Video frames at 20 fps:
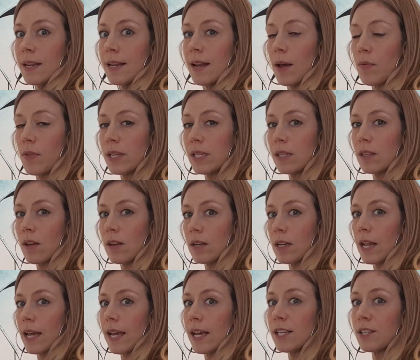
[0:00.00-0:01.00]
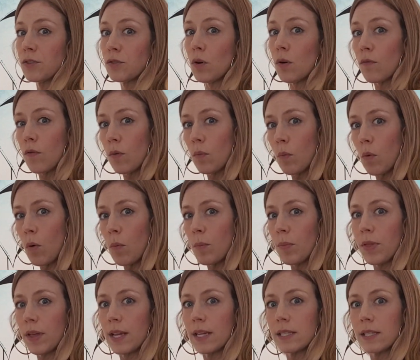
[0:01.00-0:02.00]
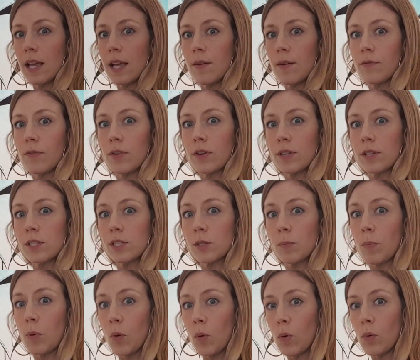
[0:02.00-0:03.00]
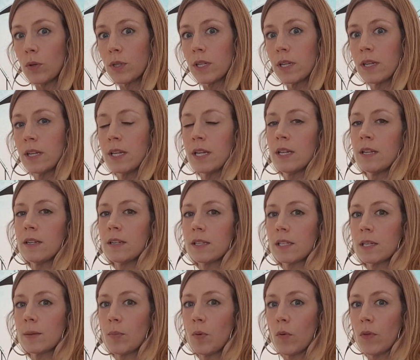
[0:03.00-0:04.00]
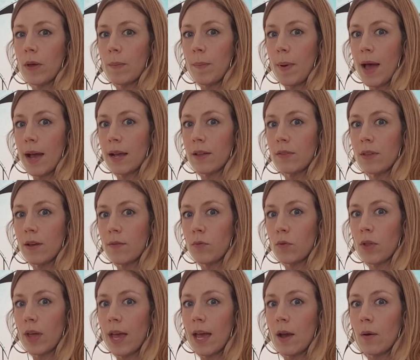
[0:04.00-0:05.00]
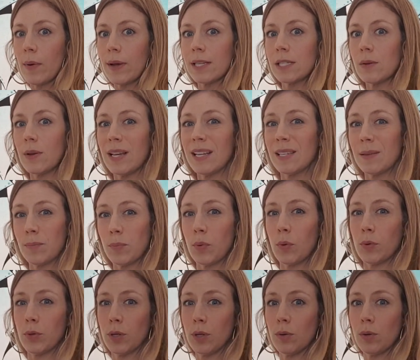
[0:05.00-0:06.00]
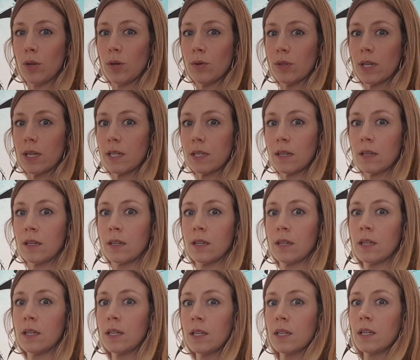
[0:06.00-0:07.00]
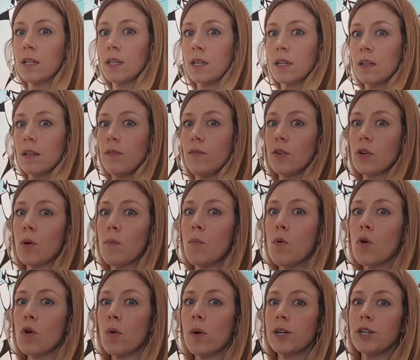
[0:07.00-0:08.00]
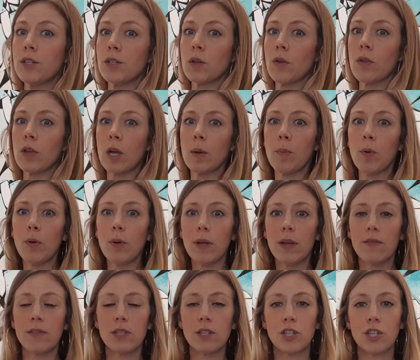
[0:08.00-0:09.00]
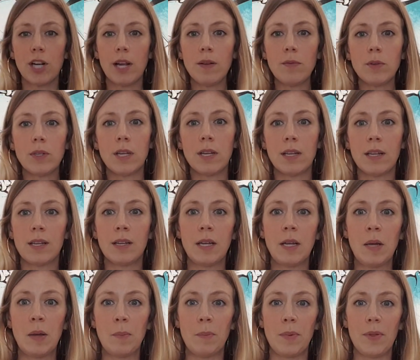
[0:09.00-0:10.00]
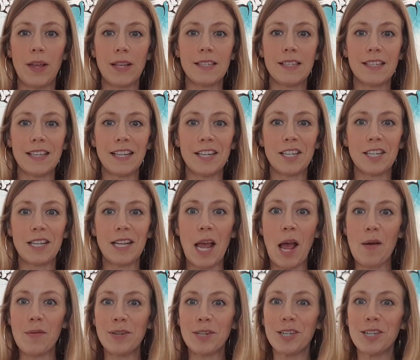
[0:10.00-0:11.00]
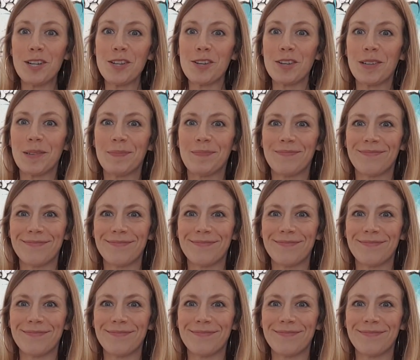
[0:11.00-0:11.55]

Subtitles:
Now this third layer is not for warmth, it is there for support, to support their back and therefore their airway, so it is important you use it. If you've got more questions on the Caboo, give us a shout, but that's essentially how it should look.